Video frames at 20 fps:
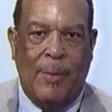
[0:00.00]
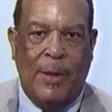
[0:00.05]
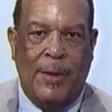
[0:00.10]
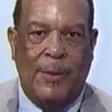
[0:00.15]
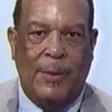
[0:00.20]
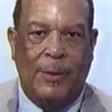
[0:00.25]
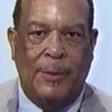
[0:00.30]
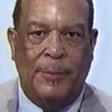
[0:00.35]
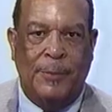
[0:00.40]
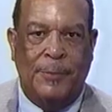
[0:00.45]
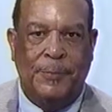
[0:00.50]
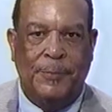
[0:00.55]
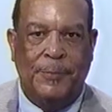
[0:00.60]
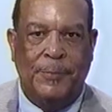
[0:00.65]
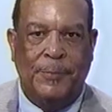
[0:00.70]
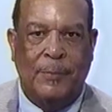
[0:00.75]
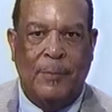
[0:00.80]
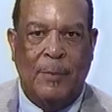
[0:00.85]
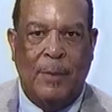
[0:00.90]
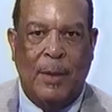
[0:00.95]
My mother
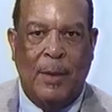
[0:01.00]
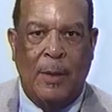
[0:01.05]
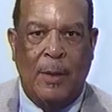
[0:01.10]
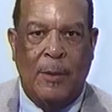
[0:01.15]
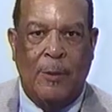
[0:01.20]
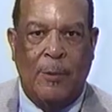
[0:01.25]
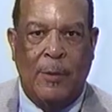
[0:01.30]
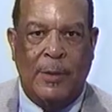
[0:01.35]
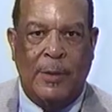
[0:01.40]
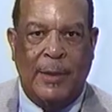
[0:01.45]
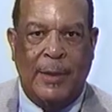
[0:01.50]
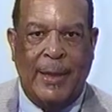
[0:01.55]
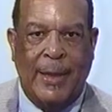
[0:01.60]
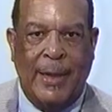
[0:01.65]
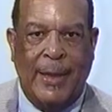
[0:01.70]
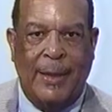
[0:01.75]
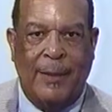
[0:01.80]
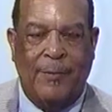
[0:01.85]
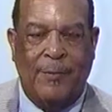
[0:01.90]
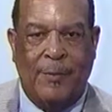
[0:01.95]
was a
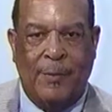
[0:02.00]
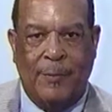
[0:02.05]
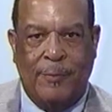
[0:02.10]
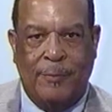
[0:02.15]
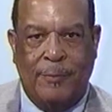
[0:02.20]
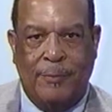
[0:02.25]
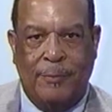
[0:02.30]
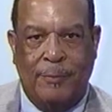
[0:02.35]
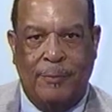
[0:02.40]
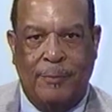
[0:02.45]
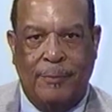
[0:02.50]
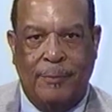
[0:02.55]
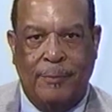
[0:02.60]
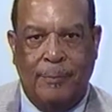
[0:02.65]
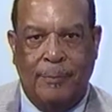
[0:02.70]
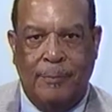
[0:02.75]
native of,